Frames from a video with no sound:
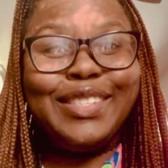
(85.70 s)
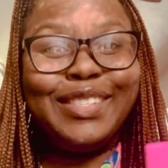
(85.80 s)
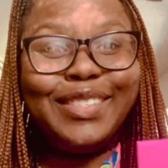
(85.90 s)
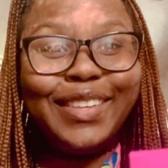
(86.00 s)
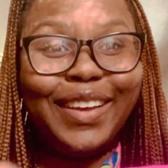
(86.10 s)

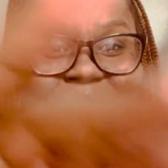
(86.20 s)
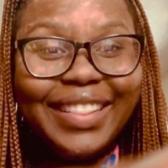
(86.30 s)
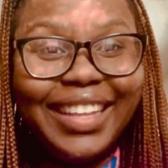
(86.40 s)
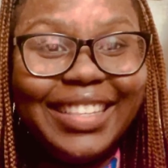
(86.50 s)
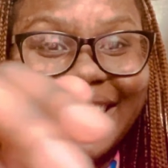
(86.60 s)

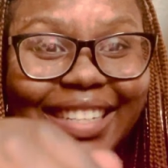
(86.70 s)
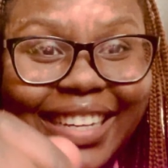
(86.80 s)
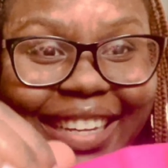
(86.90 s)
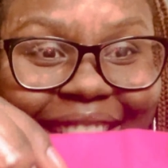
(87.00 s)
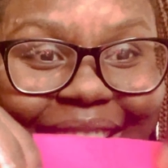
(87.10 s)
so let's
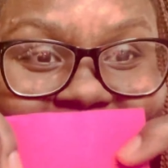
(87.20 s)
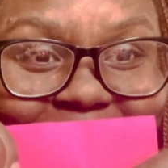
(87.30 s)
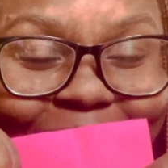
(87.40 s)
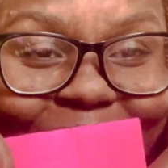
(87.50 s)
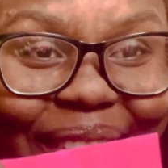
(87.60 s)
see
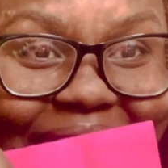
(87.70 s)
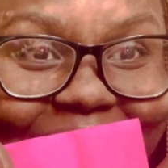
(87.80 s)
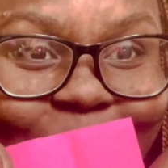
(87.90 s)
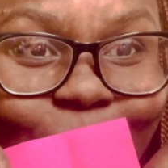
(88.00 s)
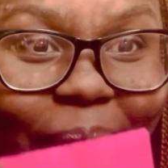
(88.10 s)
who
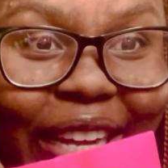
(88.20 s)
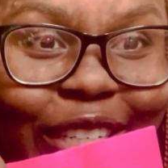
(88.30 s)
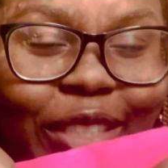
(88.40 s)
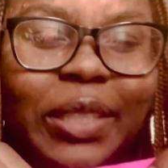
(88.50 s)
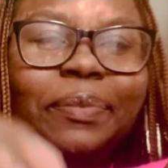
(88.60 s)
the
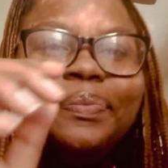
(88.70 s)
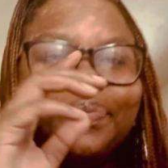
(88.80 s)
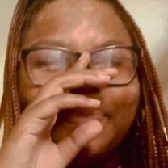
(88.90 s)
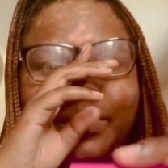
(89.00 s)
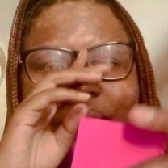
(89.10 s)
special
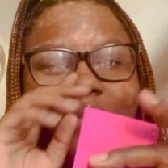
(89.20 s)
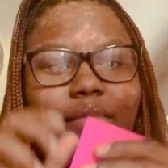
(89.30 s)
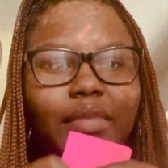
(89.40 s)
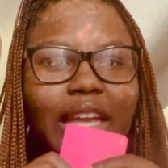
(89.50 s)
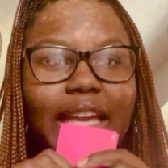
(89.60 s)

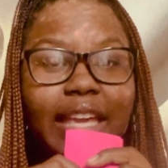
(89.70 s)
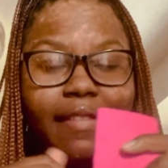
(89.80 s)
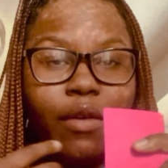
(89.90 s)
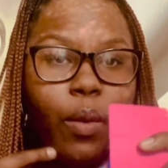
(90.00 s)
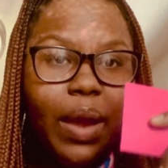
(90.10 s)

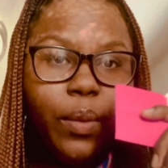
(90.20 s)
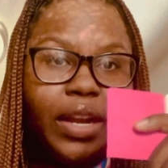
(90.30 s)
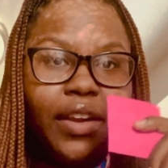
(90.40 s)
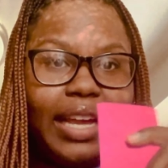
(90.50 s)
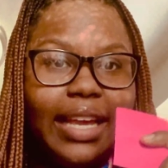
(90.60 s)
giveaway
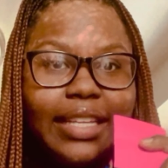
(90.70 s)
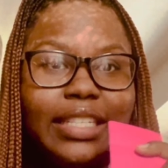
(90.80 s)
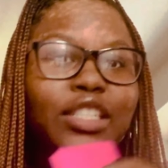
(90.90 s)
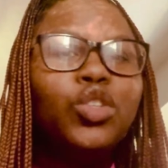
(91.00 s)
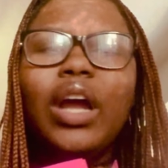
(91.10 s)
winner
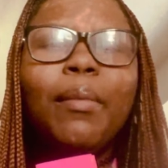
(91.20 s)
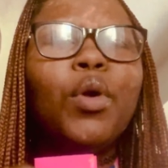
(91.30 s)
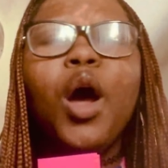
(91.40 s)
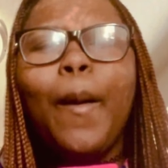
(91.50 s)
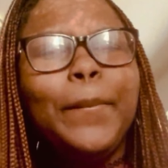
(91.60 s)
is. Drum
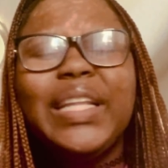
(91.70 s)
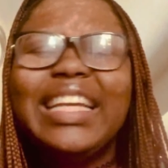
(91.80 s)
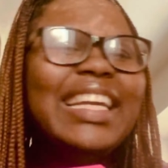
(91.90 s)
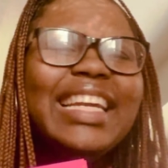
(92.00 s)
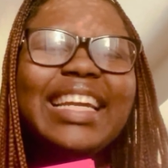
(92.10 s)
roll,
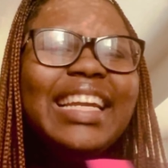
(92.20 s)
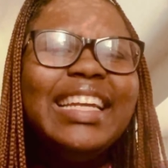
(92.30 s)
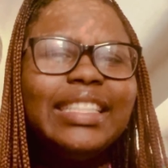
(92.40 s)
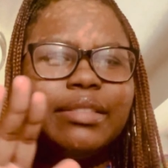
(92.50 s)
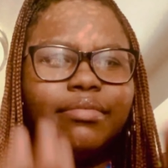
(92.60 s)
please.